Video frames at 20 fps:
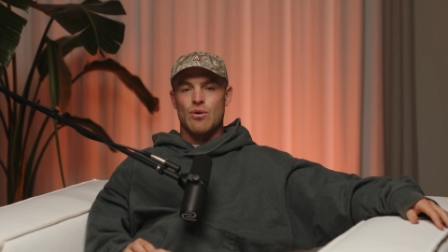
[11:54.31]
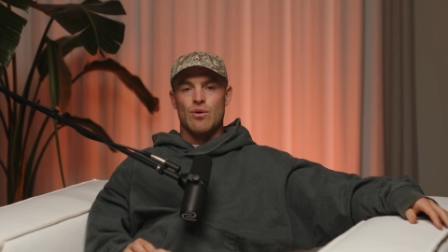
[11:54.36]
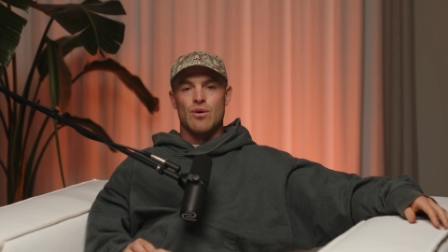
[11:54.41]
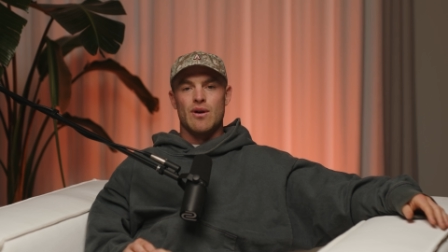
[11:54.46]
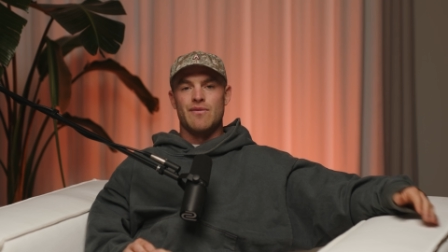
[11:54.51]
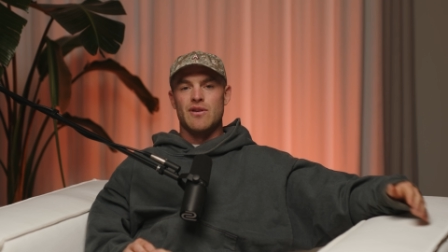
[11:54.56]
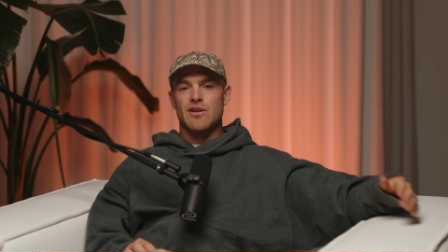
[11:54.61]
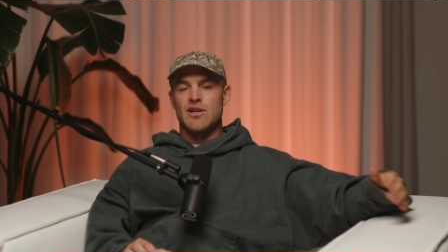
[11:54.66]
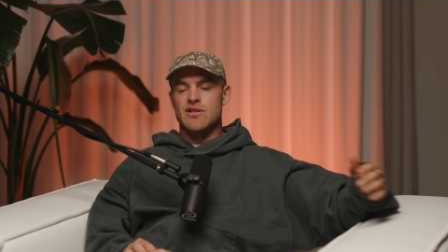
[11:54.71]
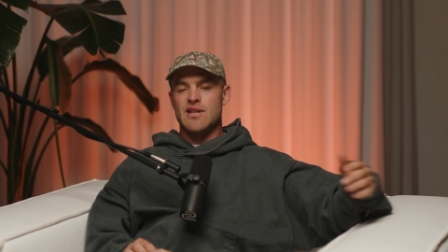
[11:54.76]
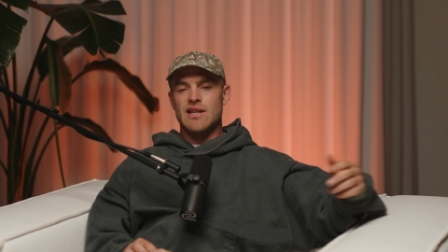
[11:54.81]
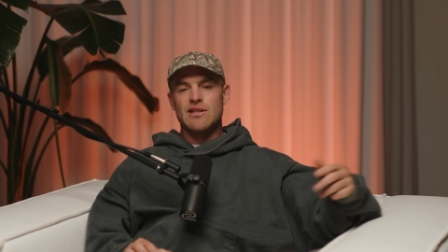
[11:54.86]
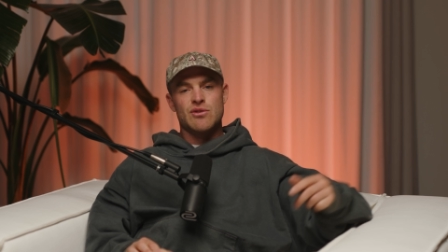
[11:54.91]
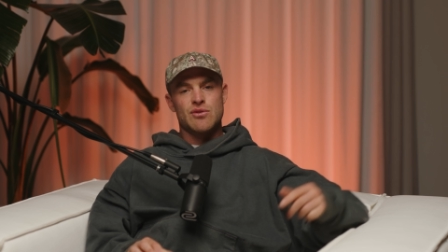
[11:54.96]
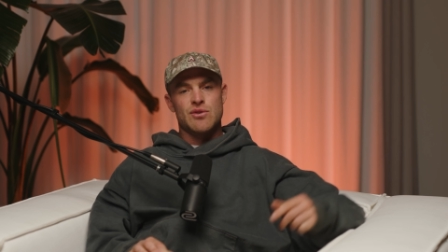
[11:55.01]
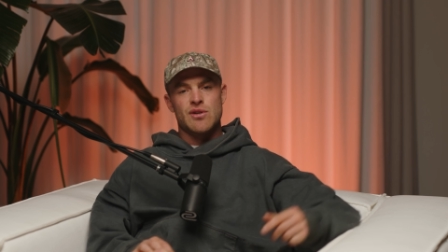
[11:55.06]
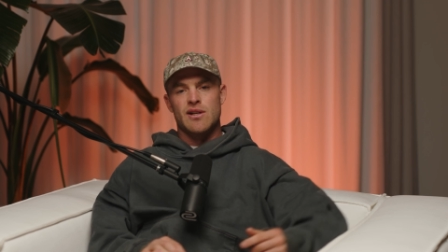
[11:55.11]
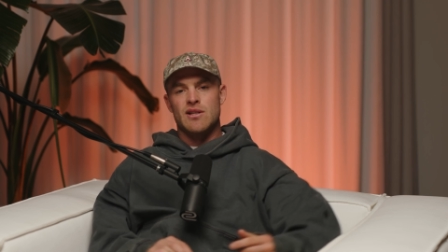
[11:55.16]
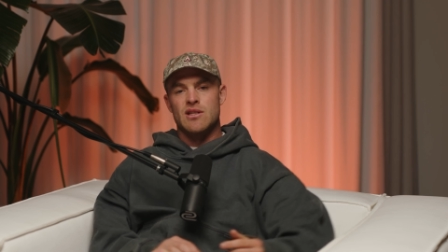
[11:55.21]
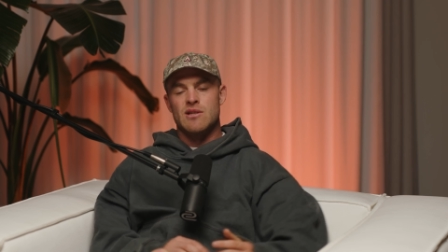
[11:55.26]
or if you're just
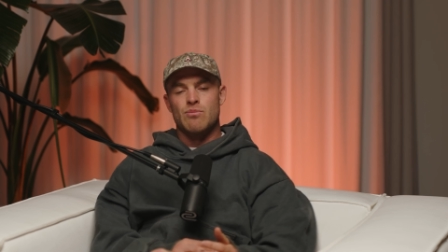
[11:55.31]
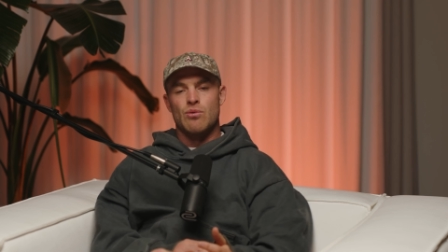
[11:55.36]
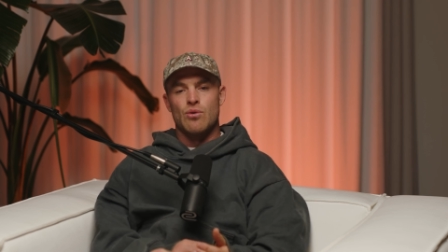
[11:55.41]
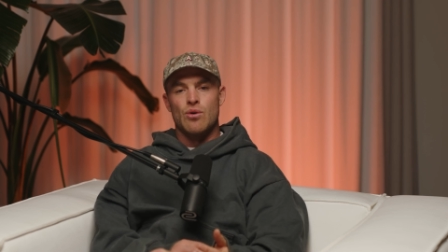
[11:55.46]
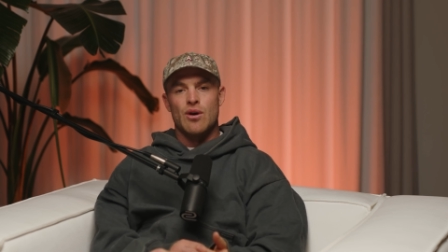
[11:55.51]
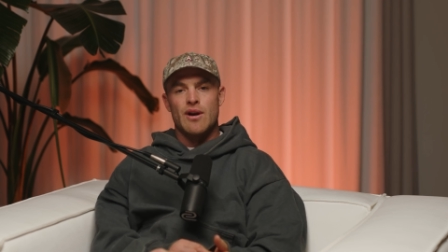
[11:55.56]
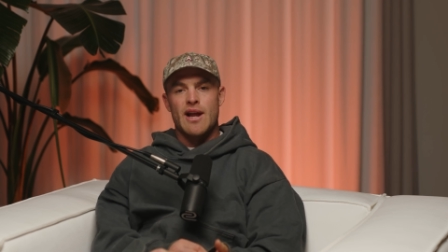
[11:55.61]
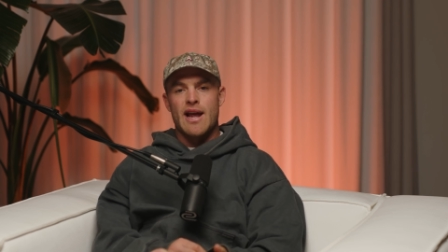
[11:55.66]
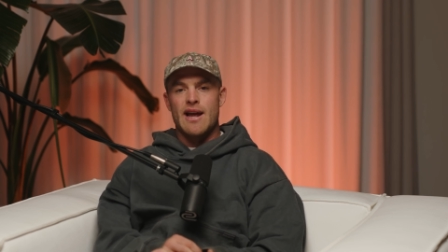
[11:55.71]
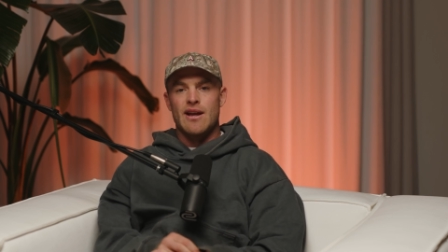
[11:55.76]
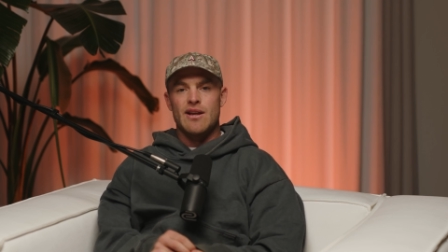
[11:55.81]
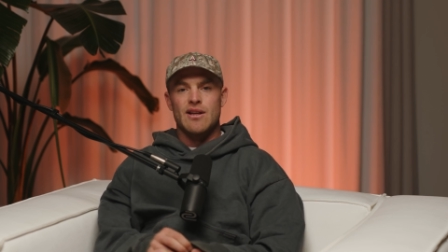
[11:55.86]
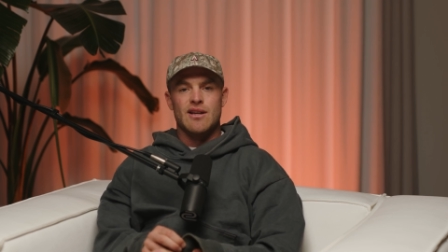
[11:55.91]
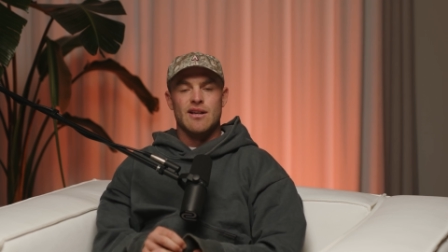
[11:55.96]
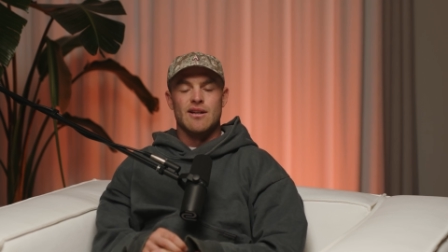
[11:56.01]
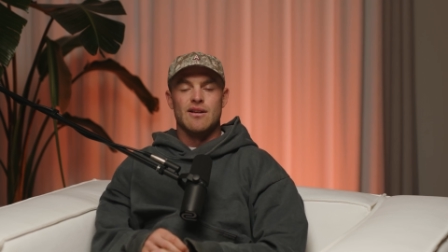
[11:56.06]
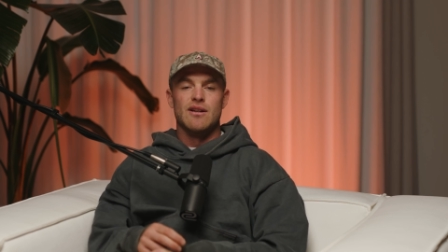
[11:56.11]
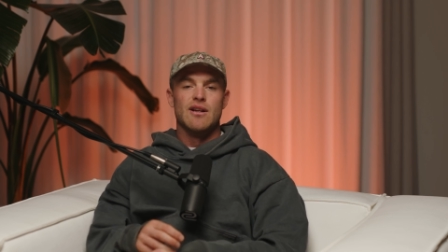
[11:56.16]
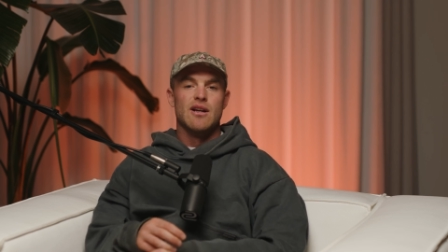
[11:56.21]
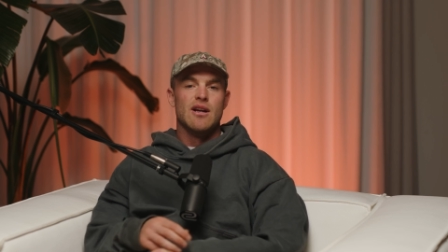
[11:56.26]
interested in sport, how you
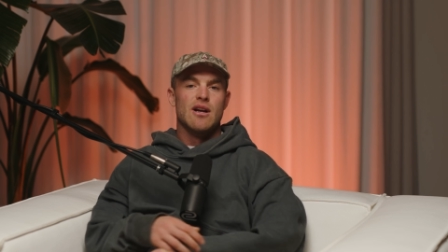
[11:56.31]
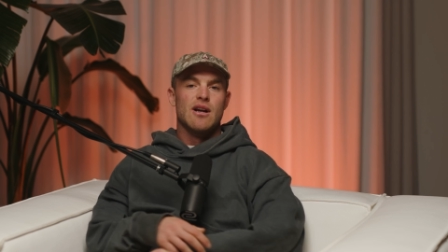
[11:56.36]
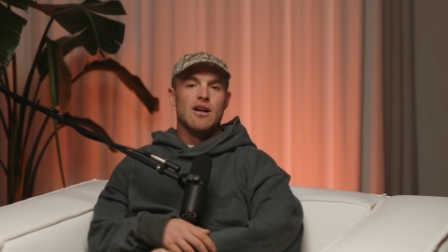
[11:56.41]
can